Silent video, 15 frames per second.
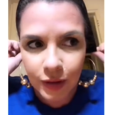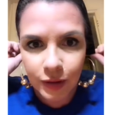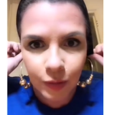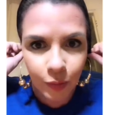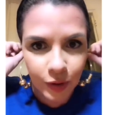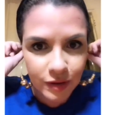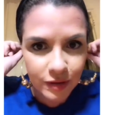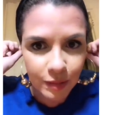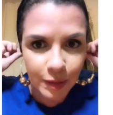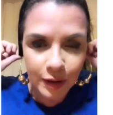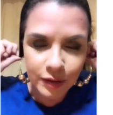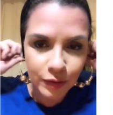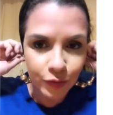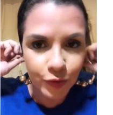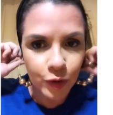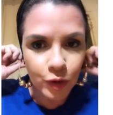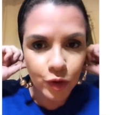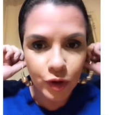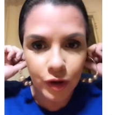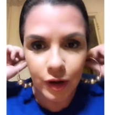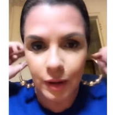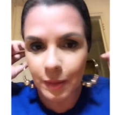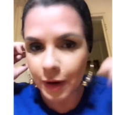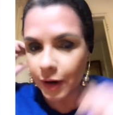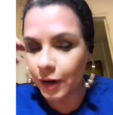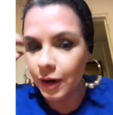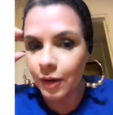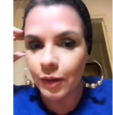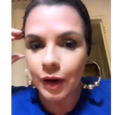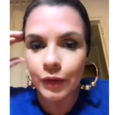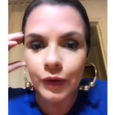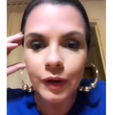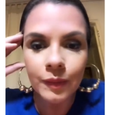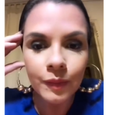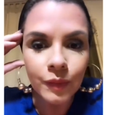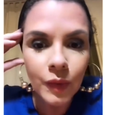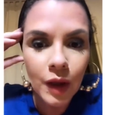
like the ones about the future, America, whatever,